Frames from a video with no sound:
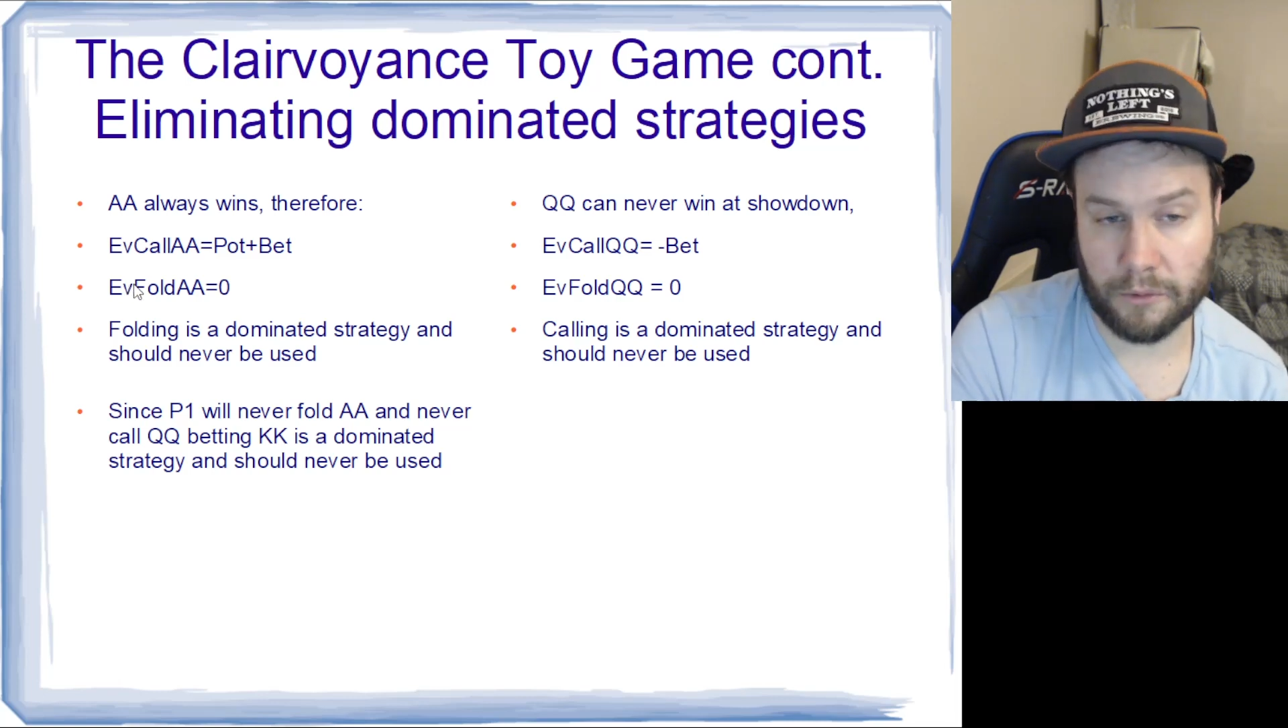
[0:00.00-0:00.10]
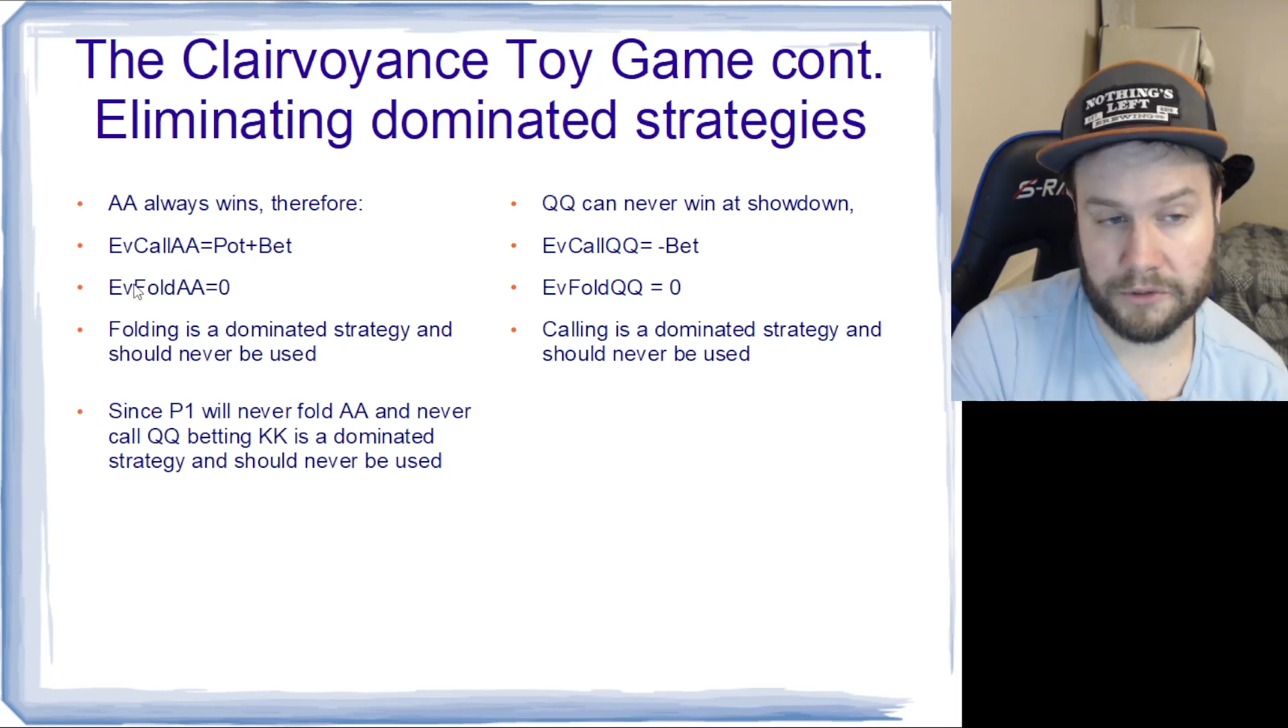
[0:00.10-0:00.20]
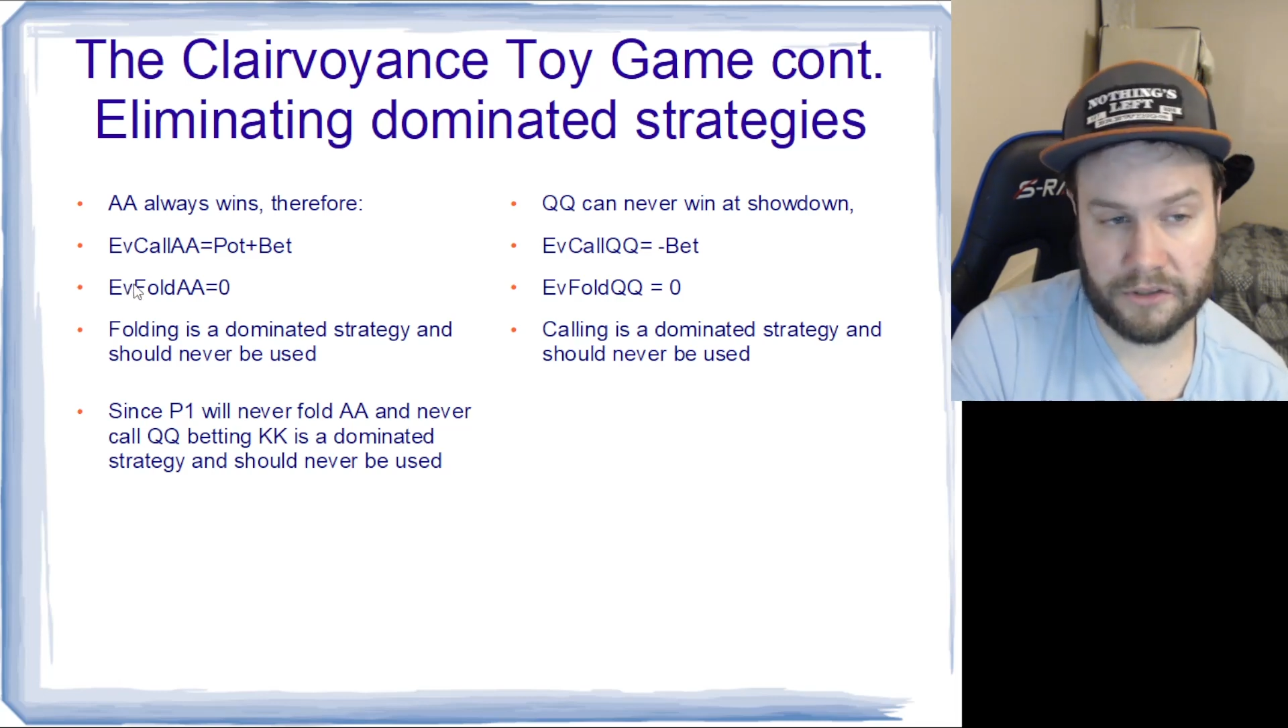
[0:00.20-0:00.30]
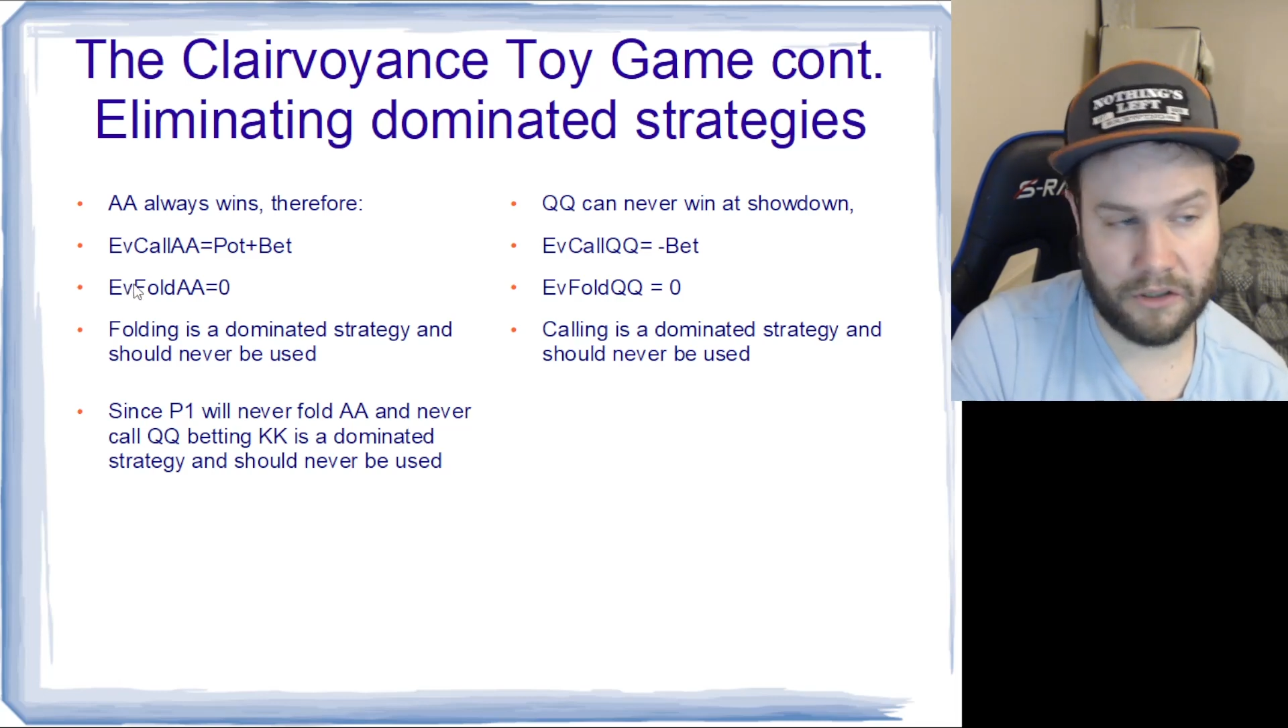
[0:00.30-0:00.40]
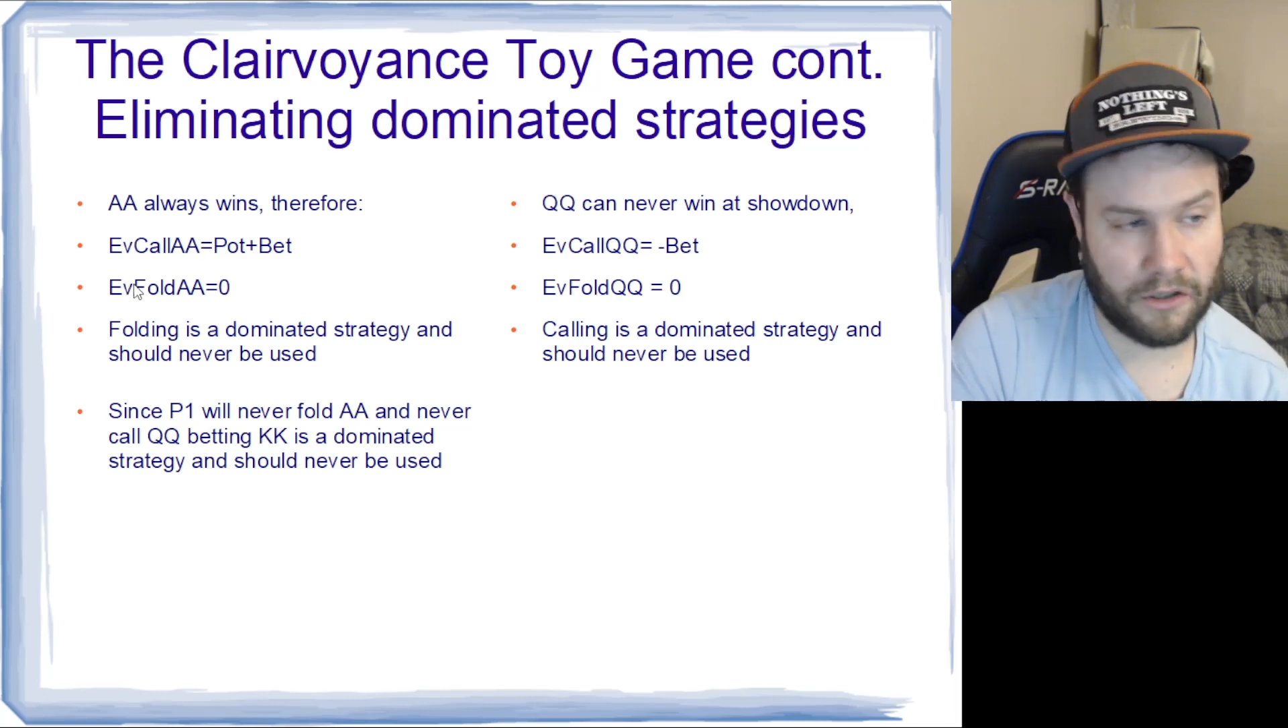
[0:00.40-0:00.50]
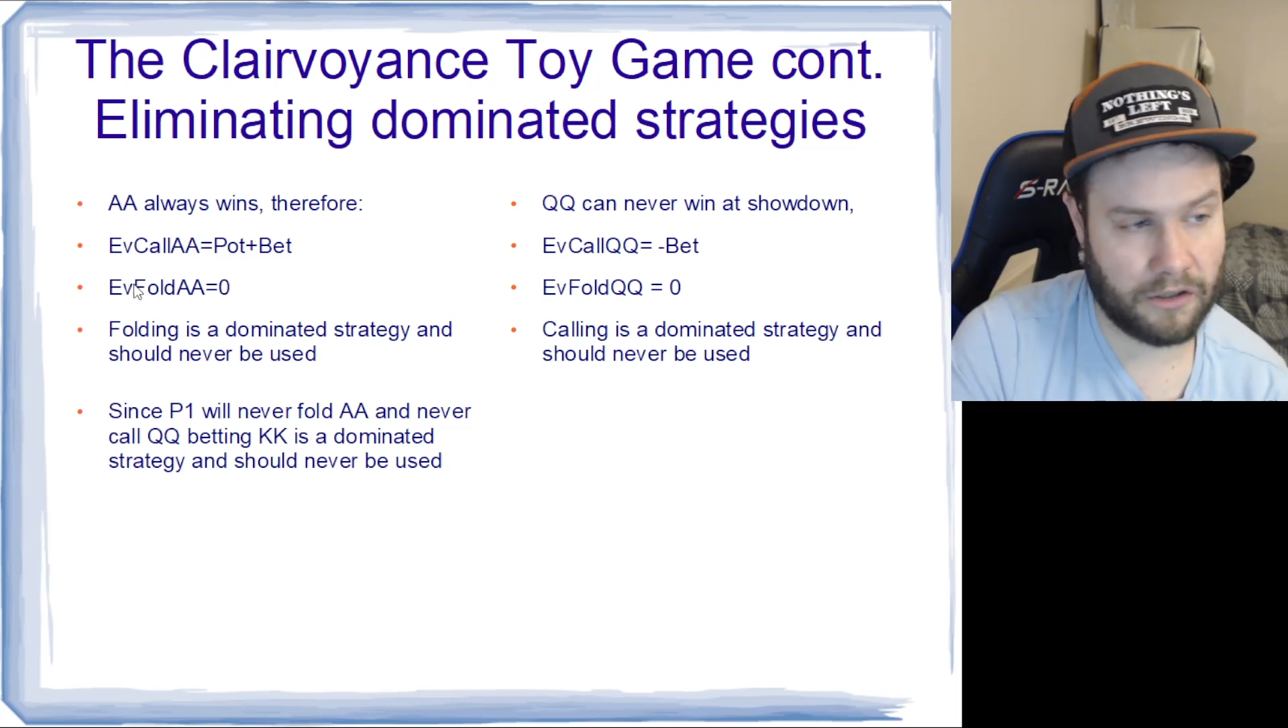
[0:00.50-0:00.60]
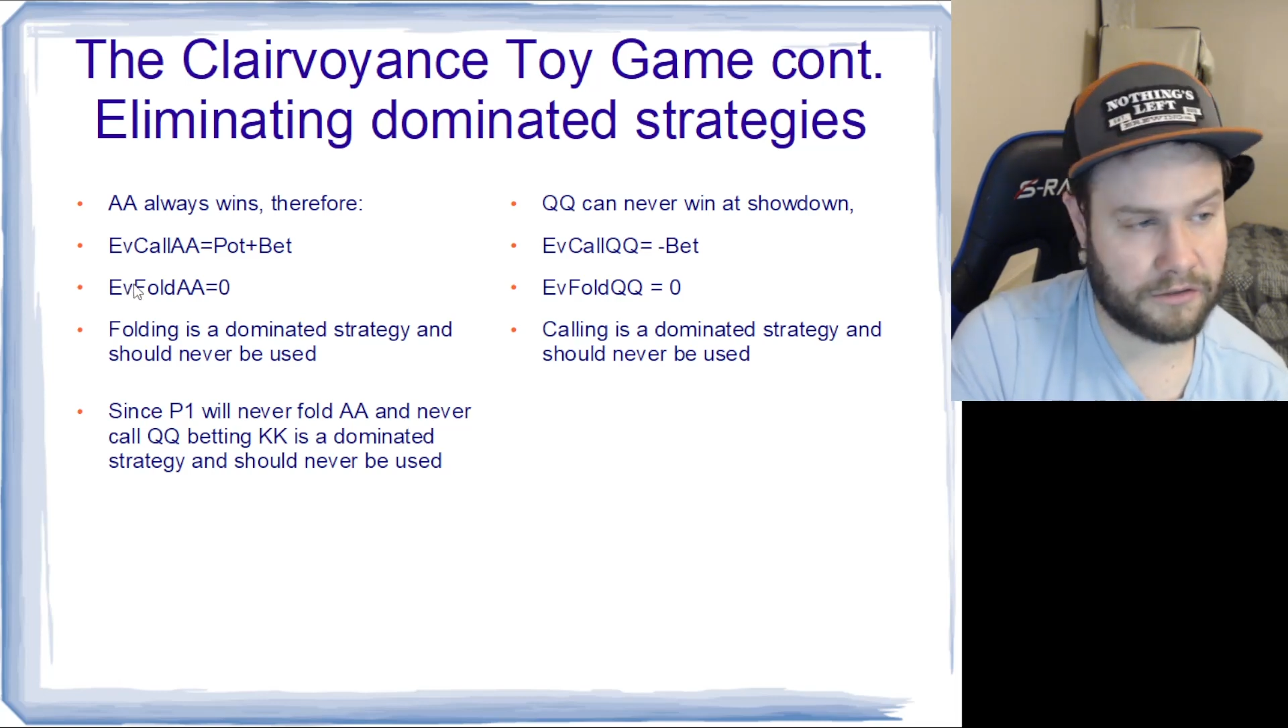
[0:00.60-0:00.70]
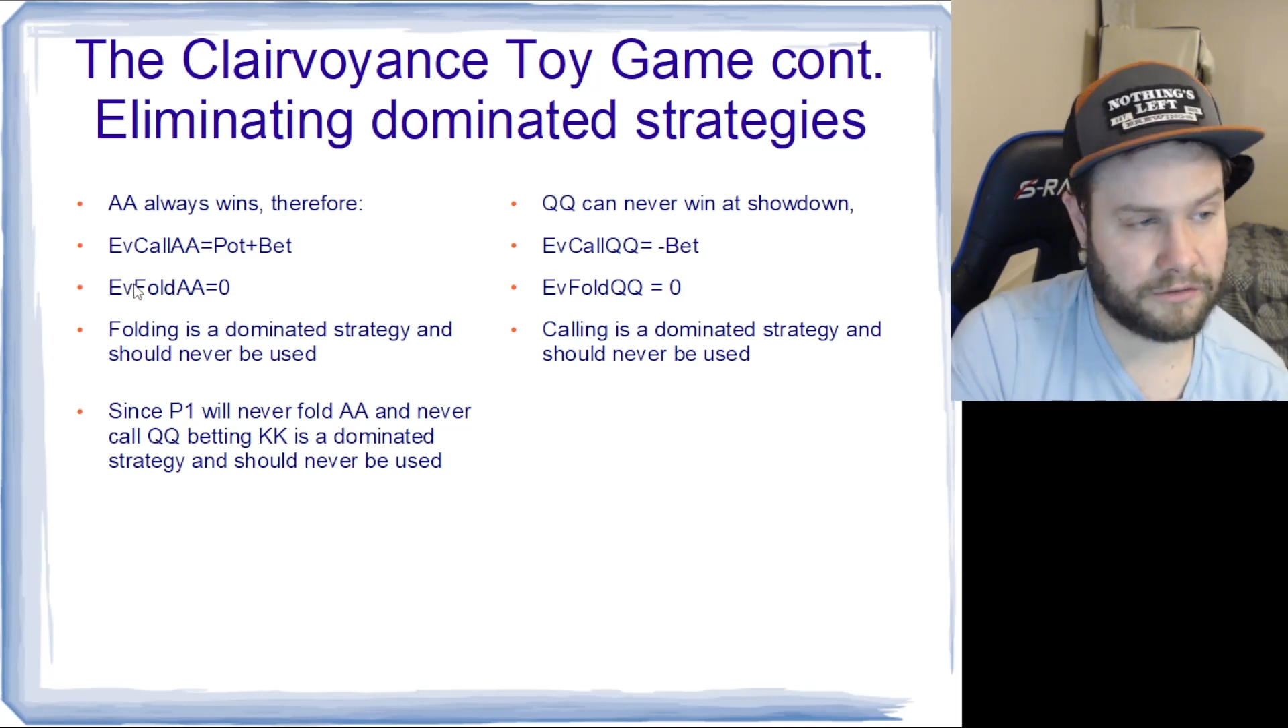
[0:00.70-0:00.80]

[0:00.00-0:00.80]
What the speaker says: always call